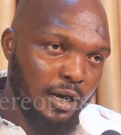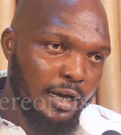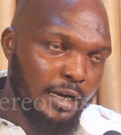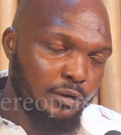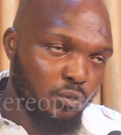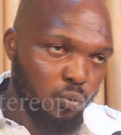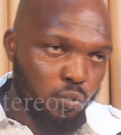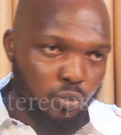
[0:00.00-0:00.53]

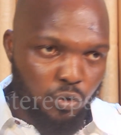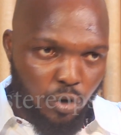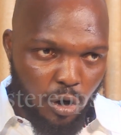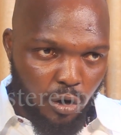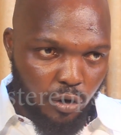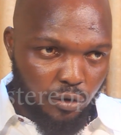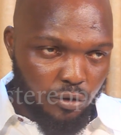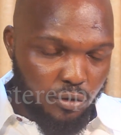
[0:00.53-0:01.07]
Enugu
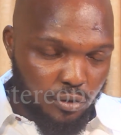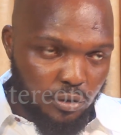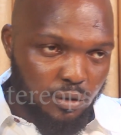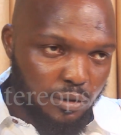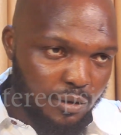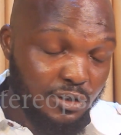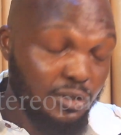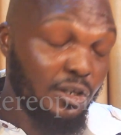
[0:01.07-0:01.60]
North
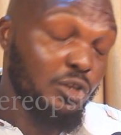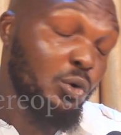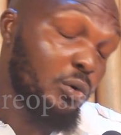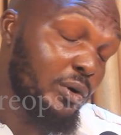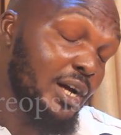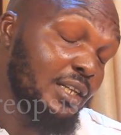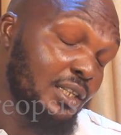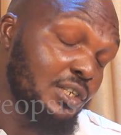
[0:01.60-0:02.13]

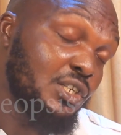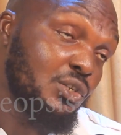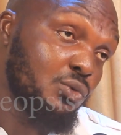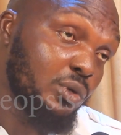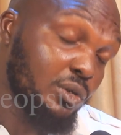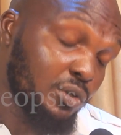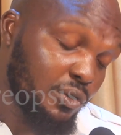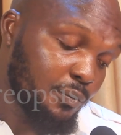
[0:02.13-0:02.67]
senatorial district
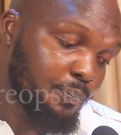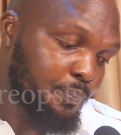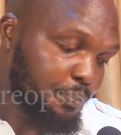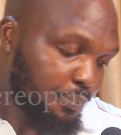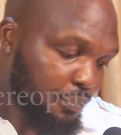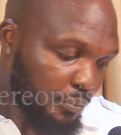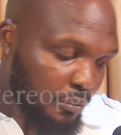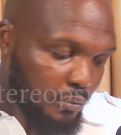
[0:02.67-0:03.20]

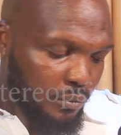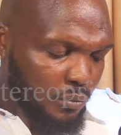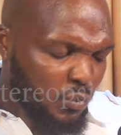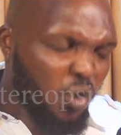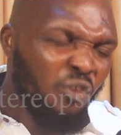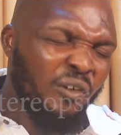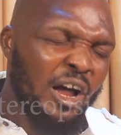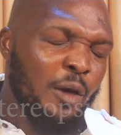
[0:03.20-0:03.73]
over